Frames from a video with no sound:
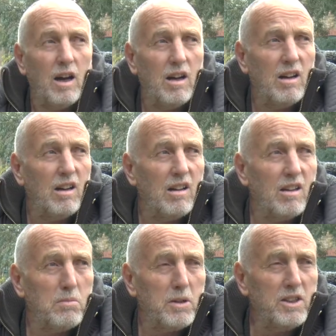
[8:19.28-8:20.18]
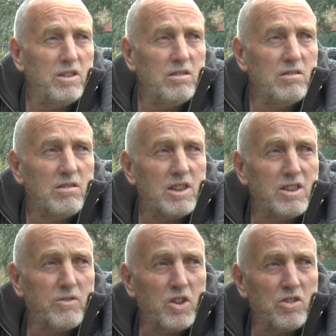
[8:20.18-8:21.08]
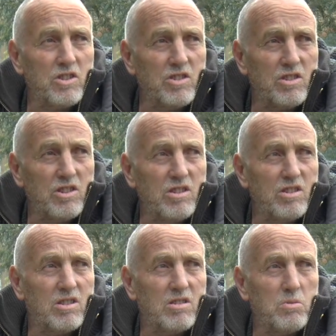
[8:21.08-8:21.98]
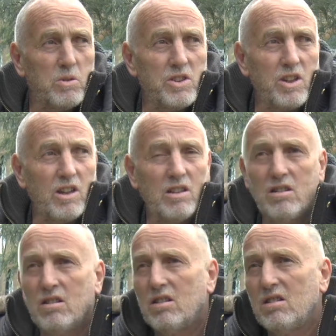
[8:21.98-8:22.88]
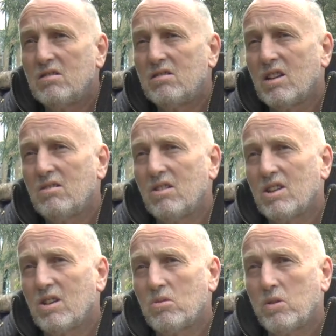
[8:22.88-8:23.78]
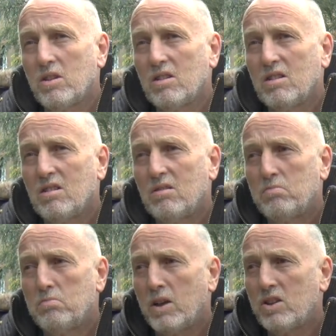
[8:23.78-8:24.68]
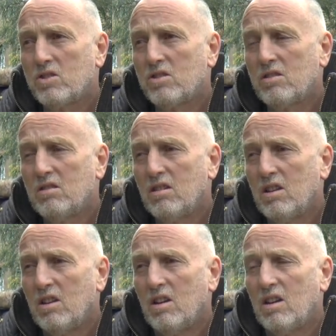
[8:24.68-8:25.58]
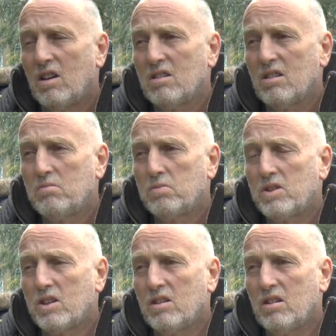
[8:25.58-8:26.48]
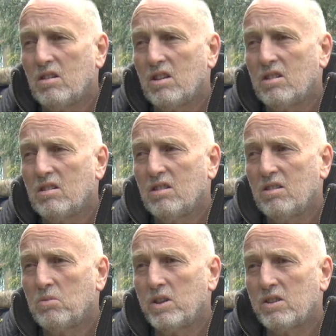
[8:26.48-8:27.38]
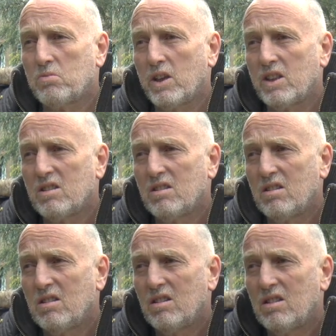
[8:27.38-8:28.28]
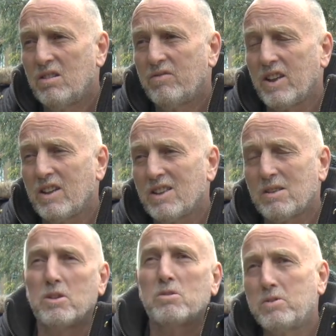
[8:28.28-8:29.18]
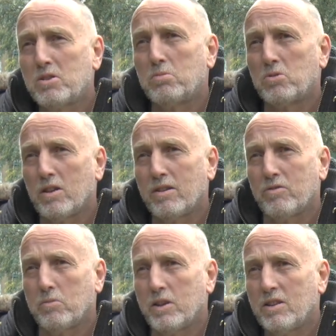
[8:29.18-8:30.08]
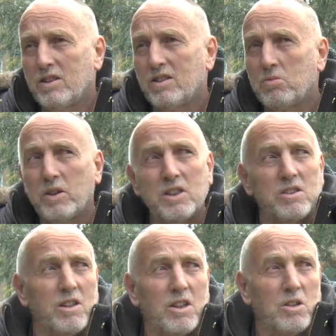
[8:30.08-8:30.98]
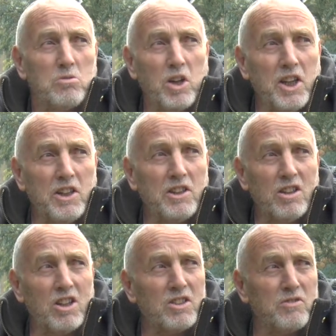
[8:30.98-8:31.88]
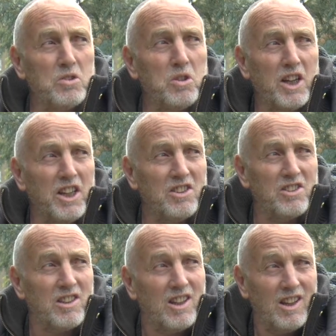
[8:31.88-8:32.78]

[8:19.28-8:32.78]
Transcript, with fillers: Uh, the main disadvantage is winter. I don't like cold weather much. I don't particularly like it when it's wet. In fact, that's the most miserable time for me, is when it's raining the last few days.